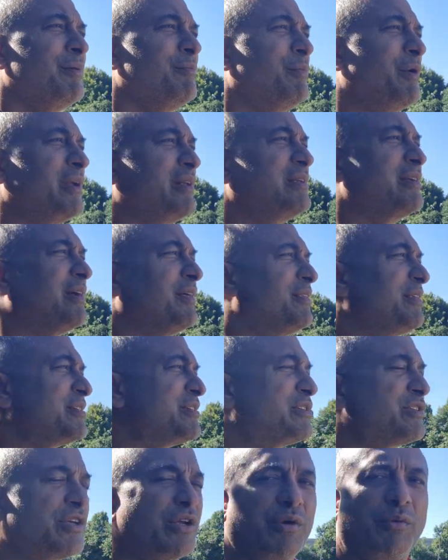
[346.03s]
But
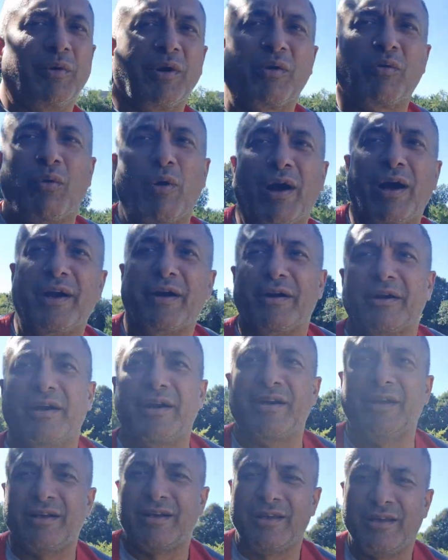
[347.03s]
this is going to require,
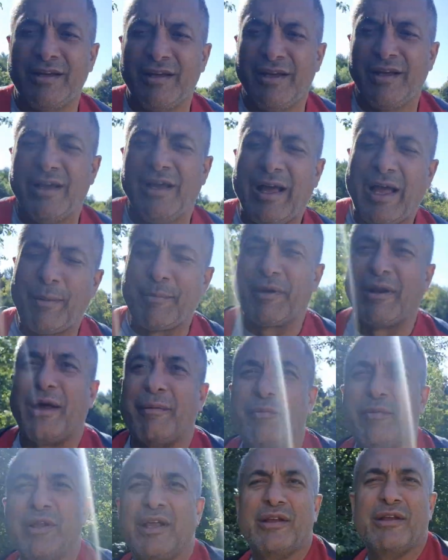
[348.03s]
I
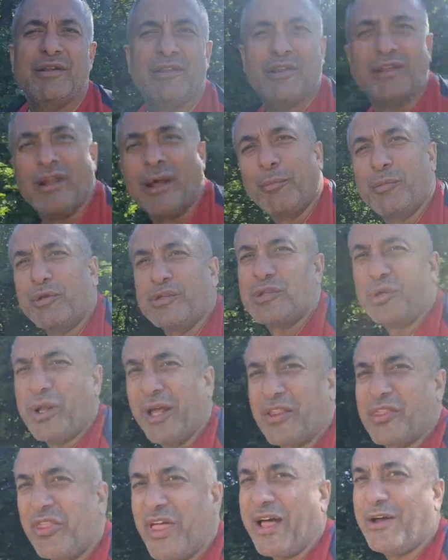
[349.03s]
mean, the numbers are
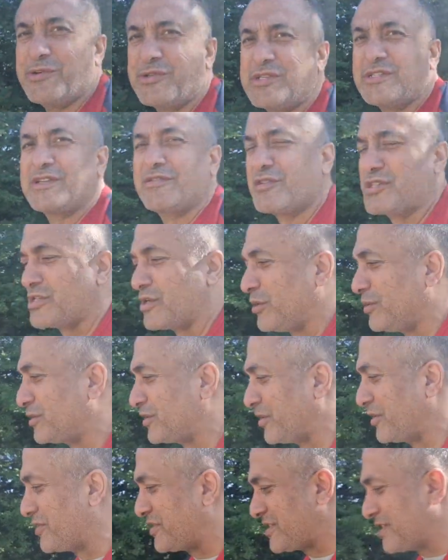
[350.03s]
like thousands of
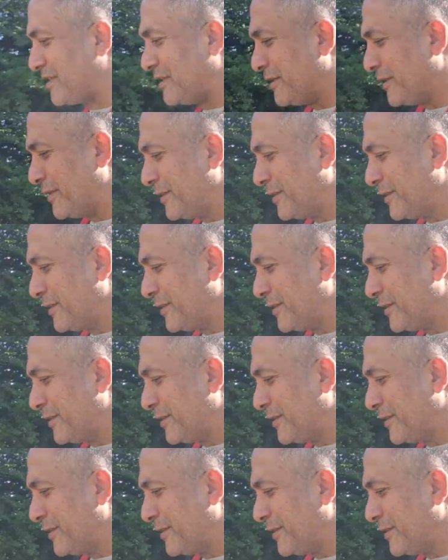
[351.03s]
soldiers.